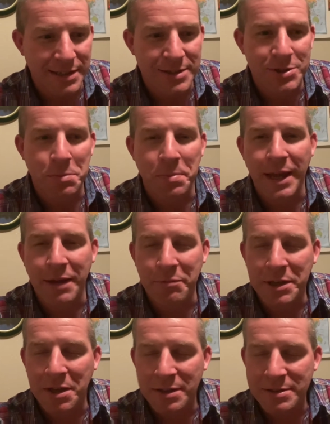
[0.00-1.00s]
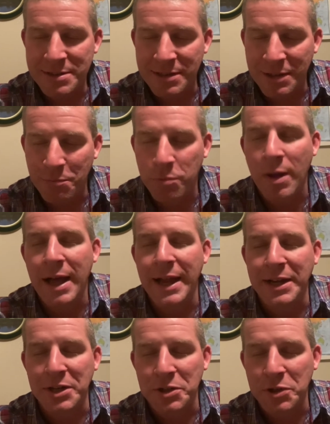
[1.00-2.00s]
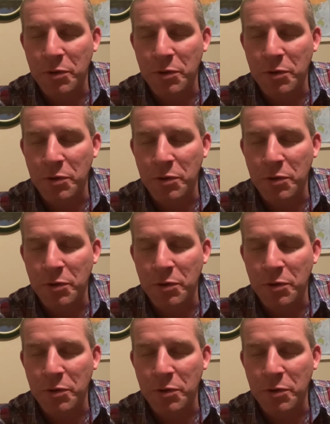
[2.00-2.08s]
disobey and we constantly whine and